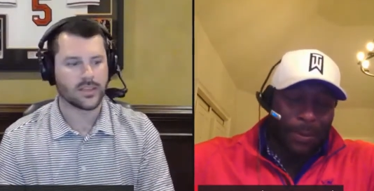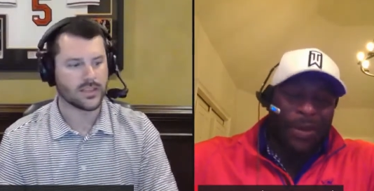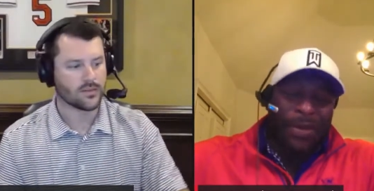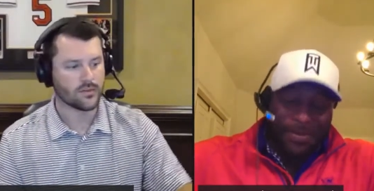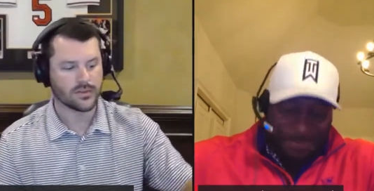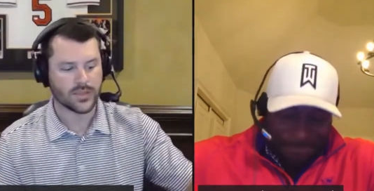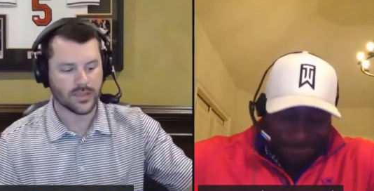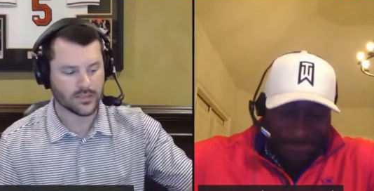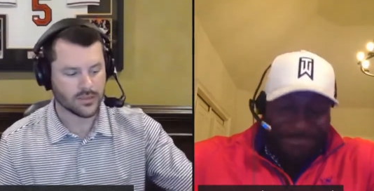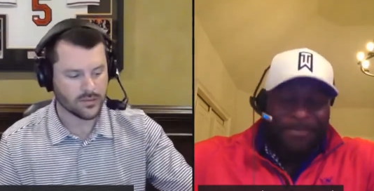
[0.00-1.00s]
Speaker 1: And then, of course, they
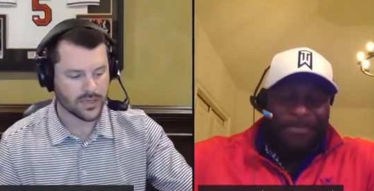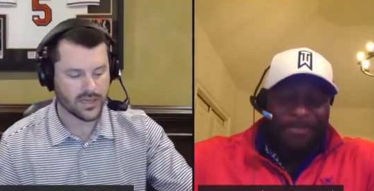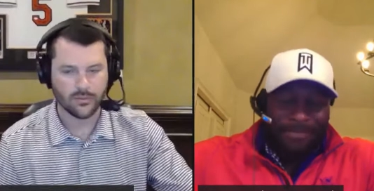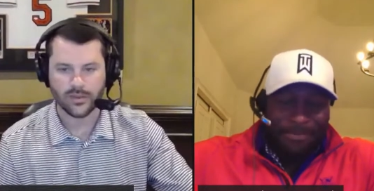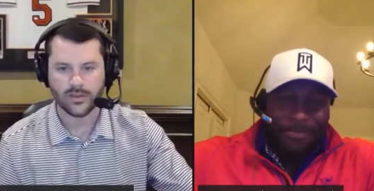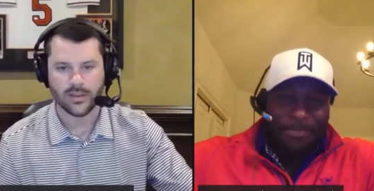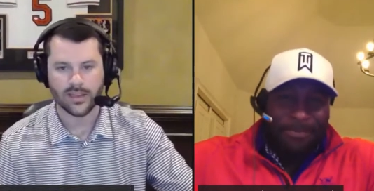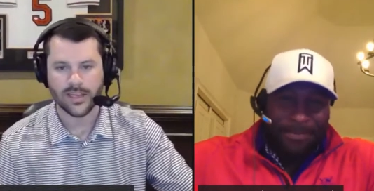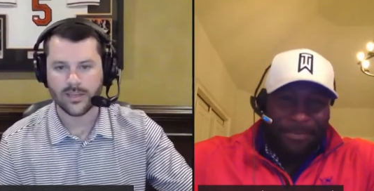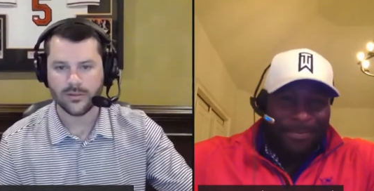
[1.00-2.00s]
had a shootout with the
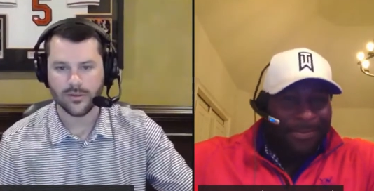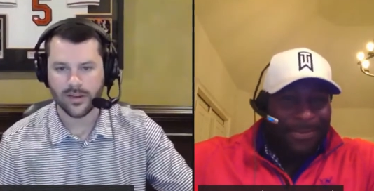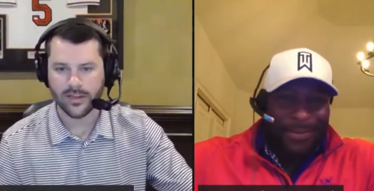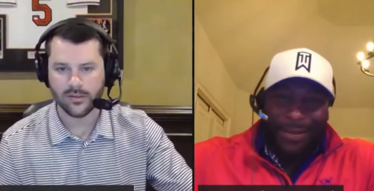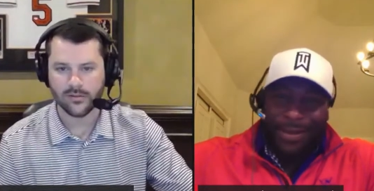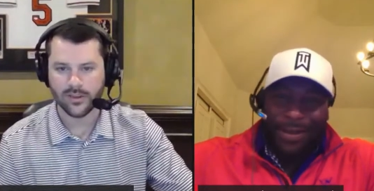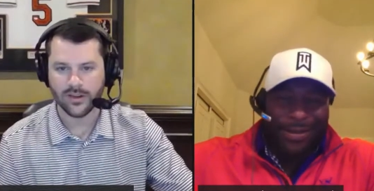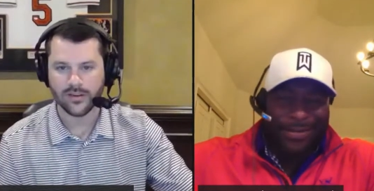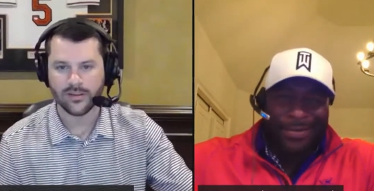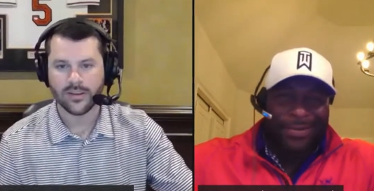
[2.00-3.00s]
lane train over
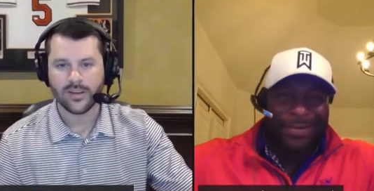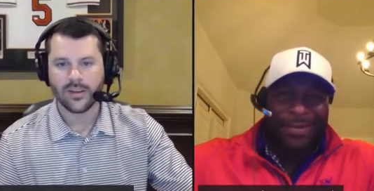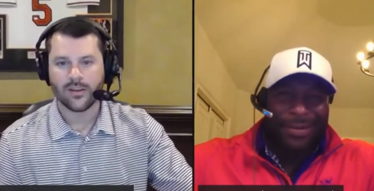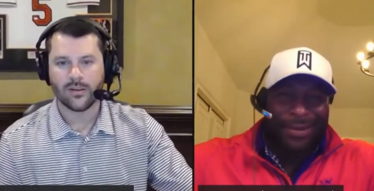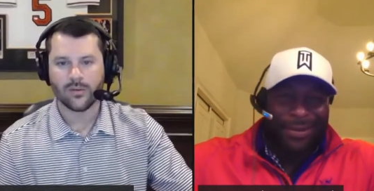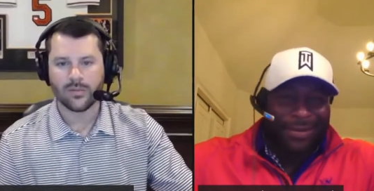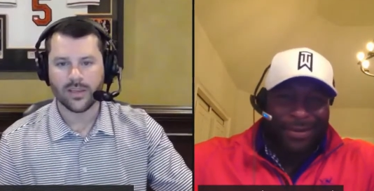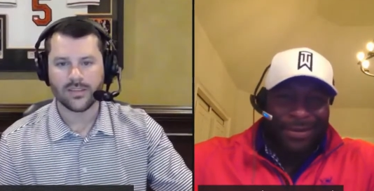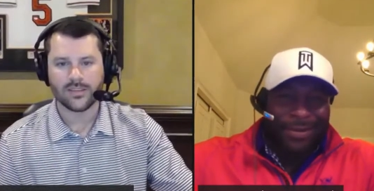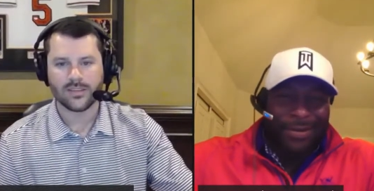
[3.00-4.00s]
there and Ole
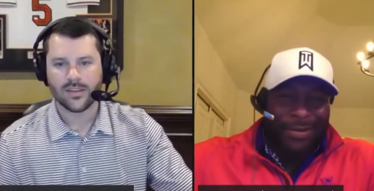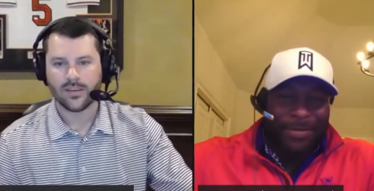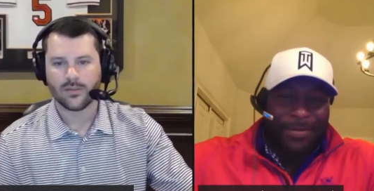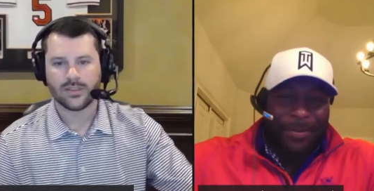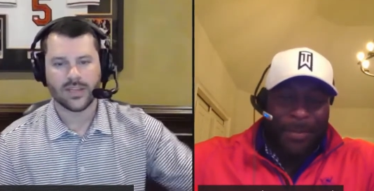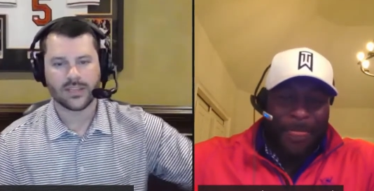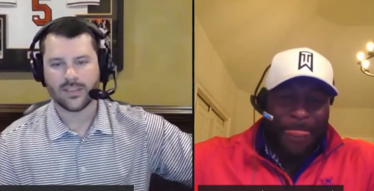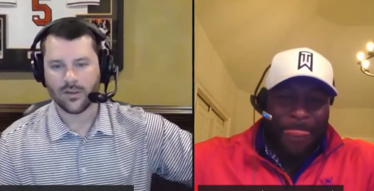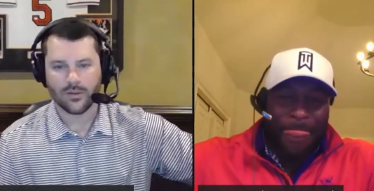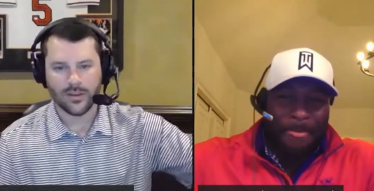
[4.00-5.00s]
Miss, which that's
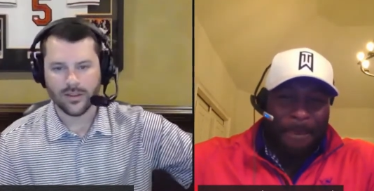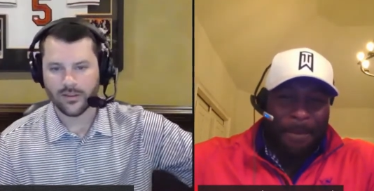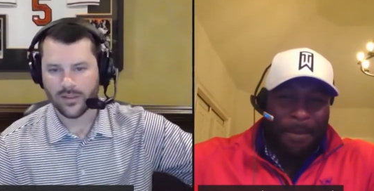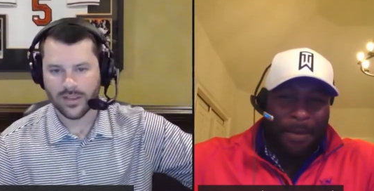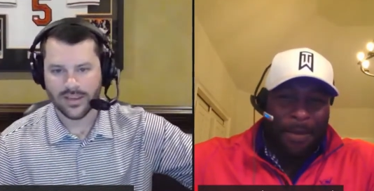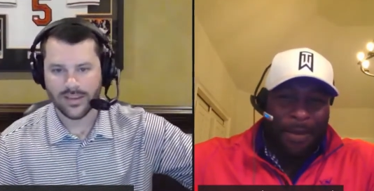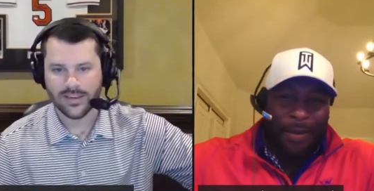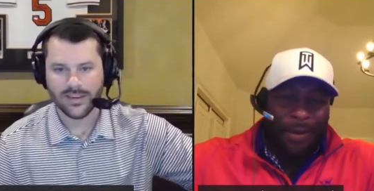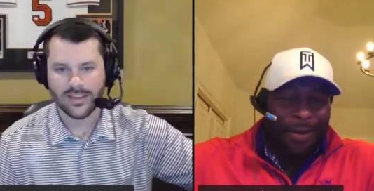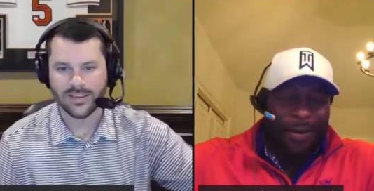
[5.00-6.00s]
a whole nother thing
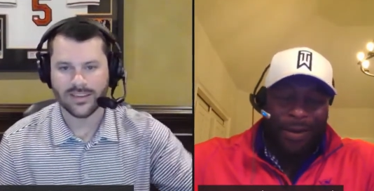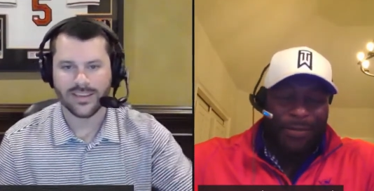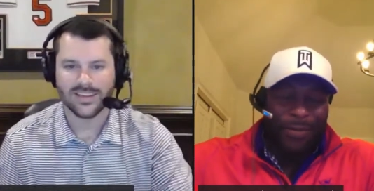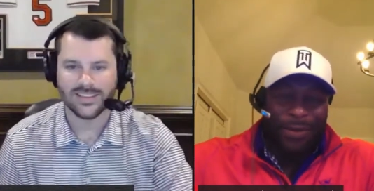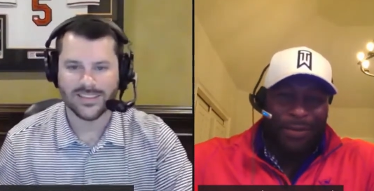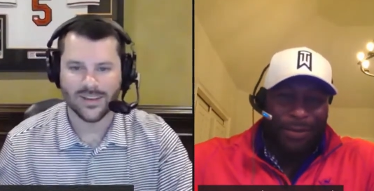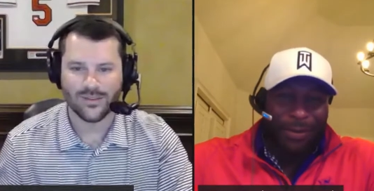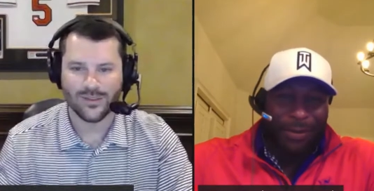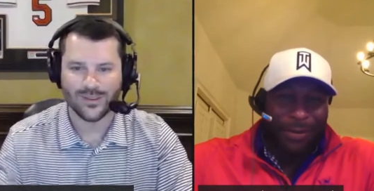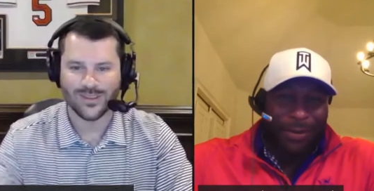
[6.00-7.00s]
in, in, in
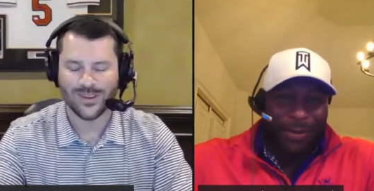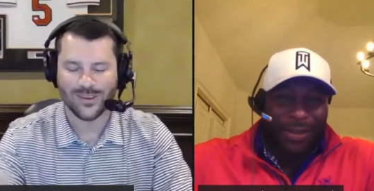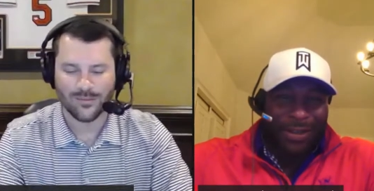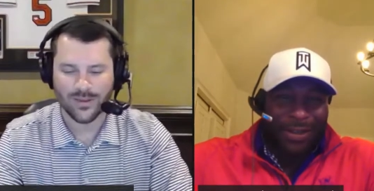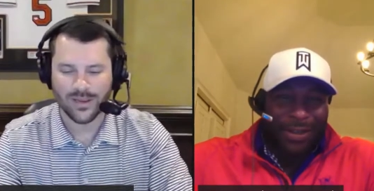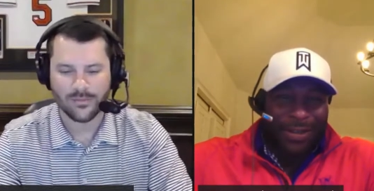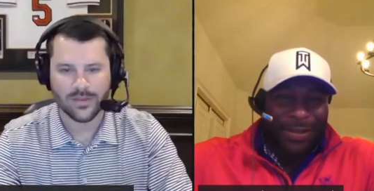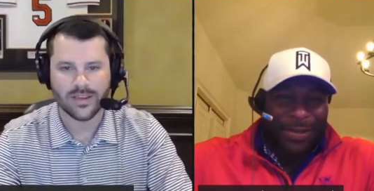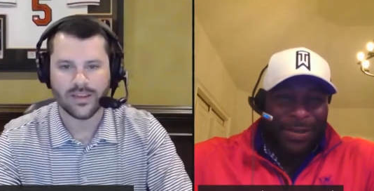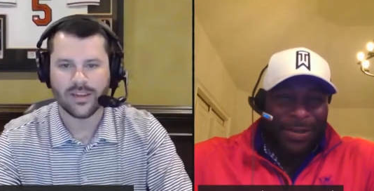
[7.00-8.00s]
itself you could talk about.
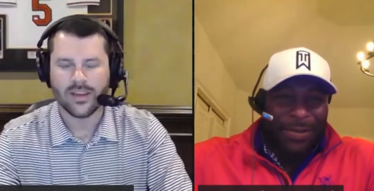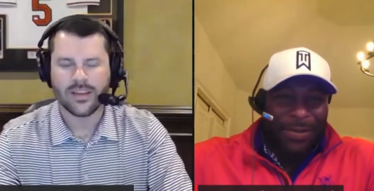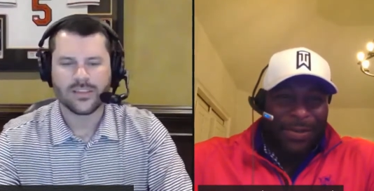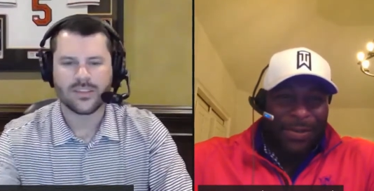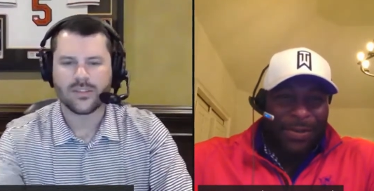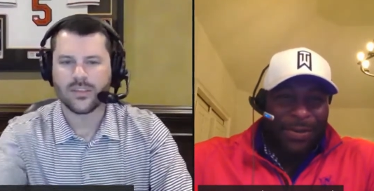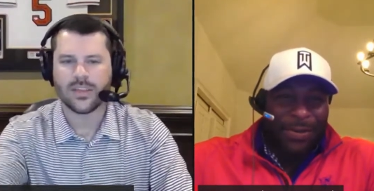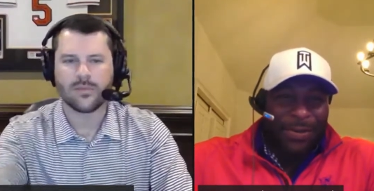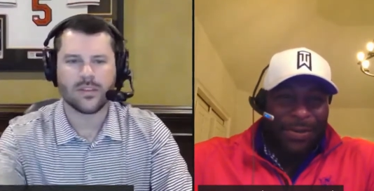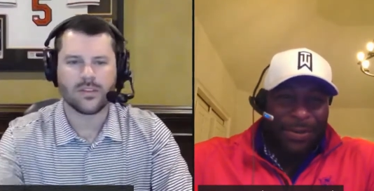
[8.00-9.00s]
But uh, just
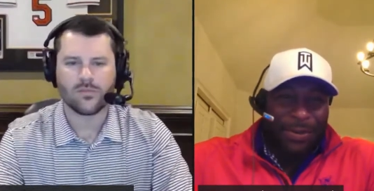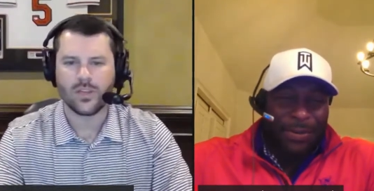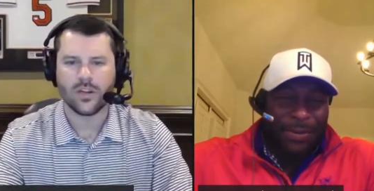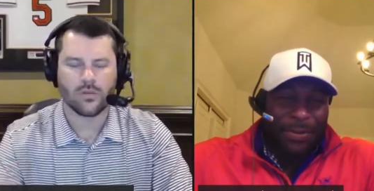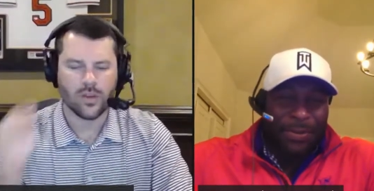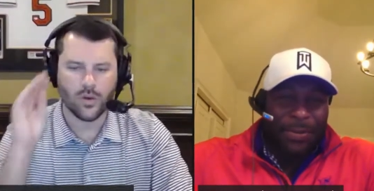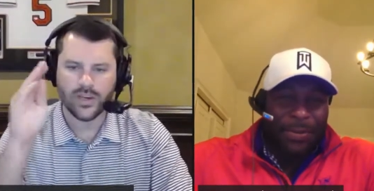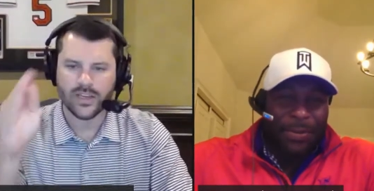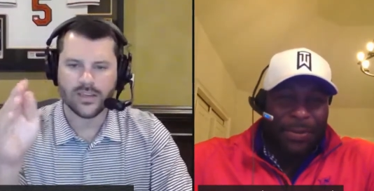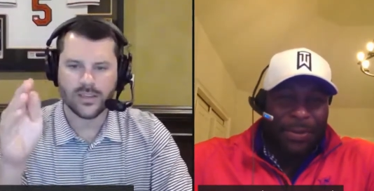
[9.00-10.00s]
give me, you know,
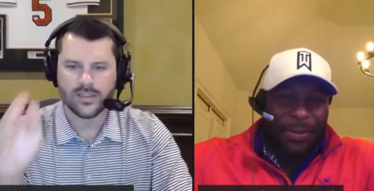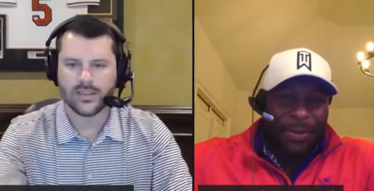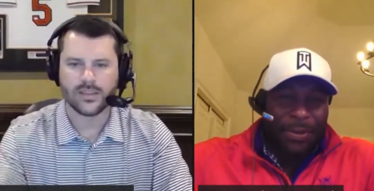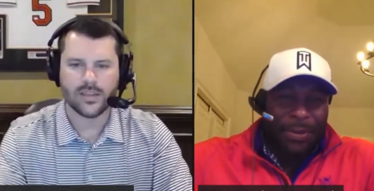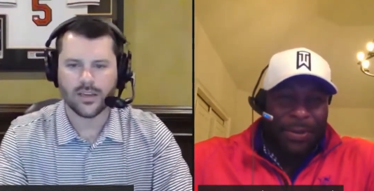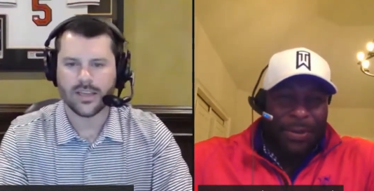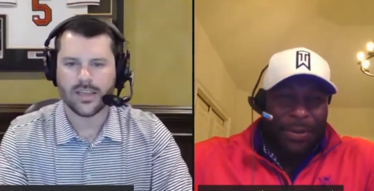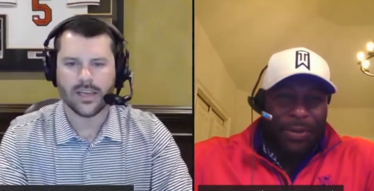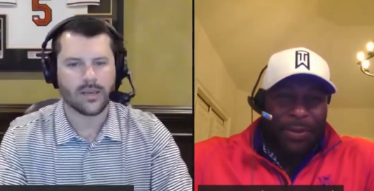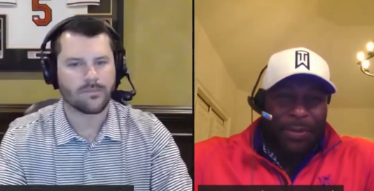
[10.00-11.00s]
going into this Kentucky
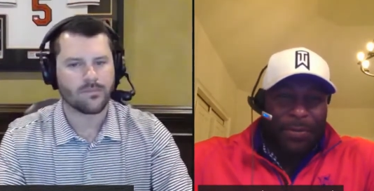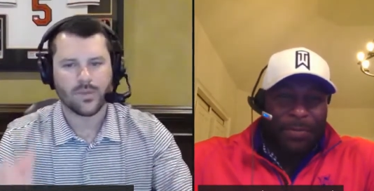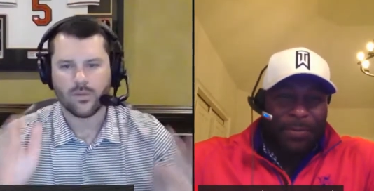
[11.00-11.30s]
game